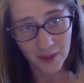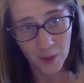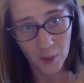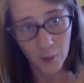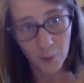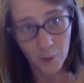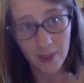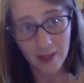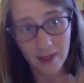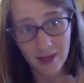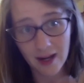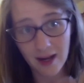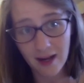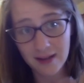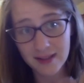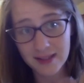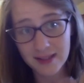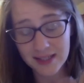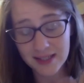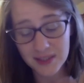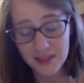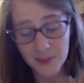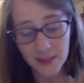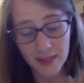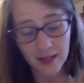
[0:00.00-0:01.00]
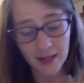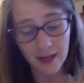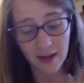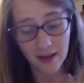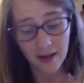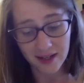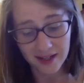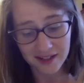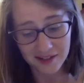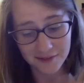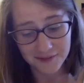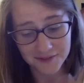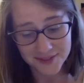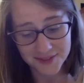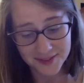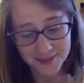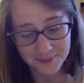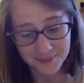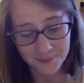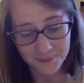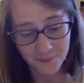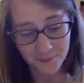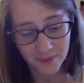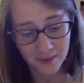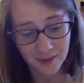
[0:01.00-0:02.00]
We are locked into our lives.
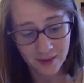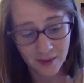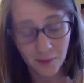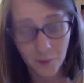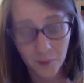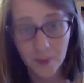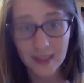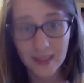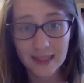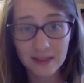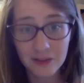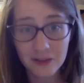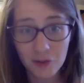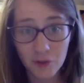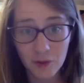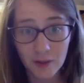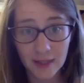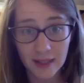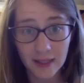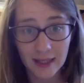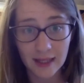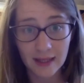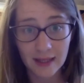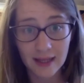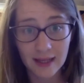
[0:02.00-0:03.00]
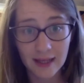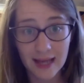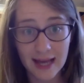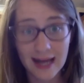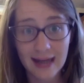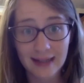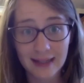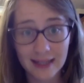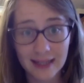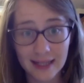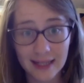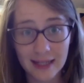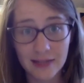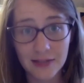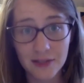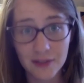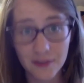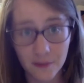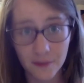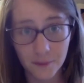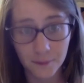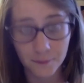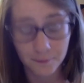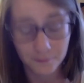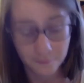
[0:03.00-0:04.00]
We literally can't get out of
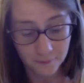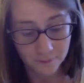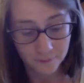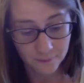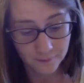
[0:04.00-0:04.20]
them.